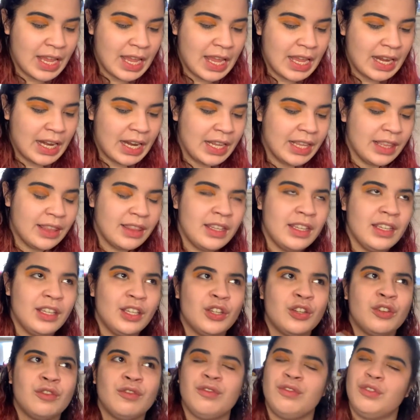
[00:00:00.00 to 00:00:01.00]
And I think
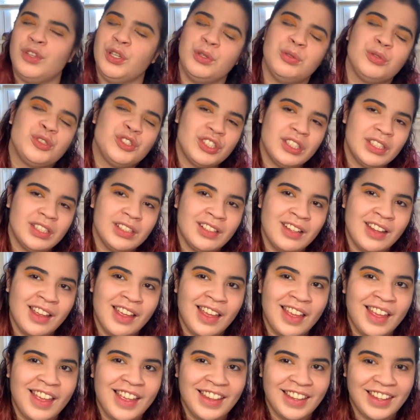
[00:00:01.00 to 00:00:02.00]
confusion
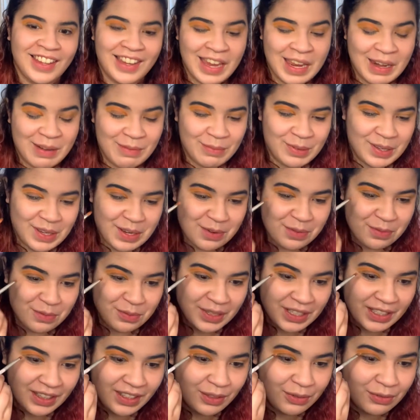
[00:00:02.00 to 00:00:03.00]
can be a
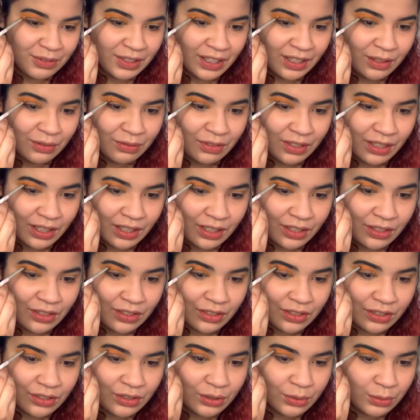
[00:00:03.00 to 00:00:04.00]
really, really, really
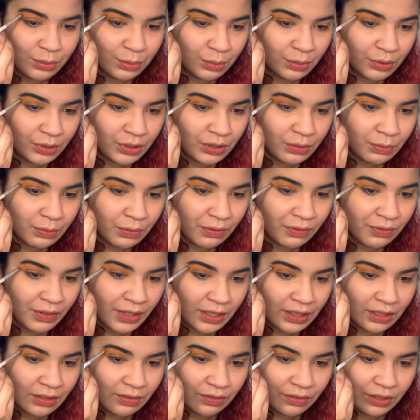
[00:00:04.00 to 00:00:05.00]
good tool to
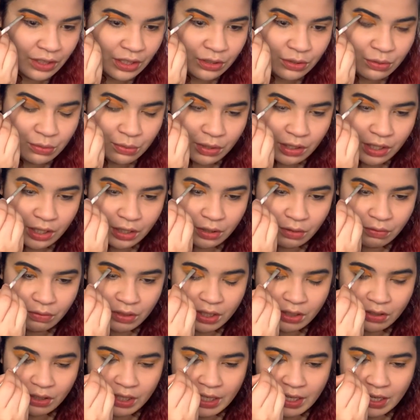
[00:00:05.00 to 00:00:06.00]
effectively draw your
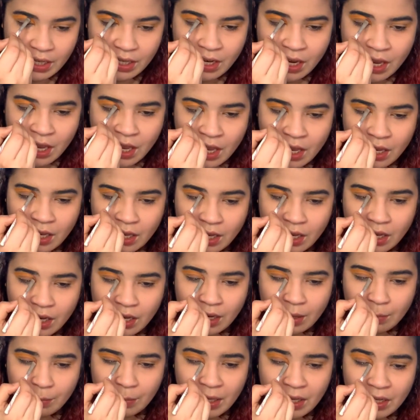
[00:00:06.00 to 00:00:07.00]
reader in.
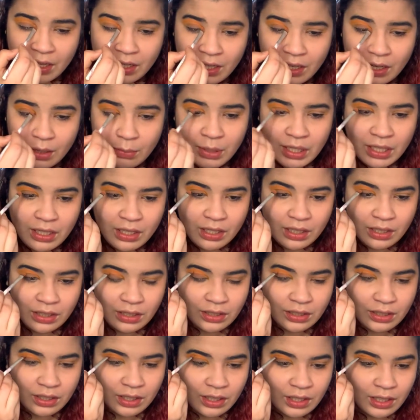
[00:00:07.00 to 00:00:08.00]
And I mean,
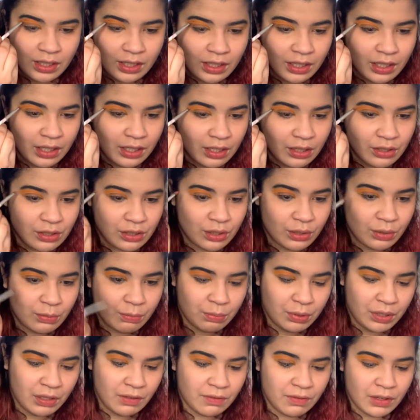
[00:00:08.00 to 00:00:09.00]
it can also
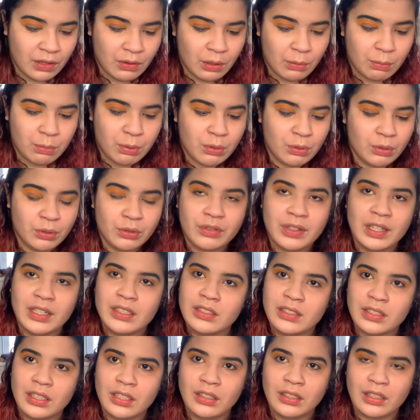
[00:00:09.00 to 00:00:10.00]
be very
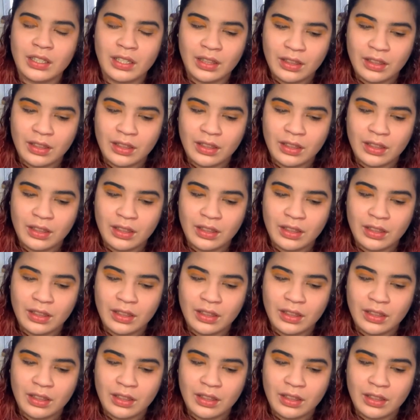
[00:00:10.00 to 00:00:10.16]
polarizing.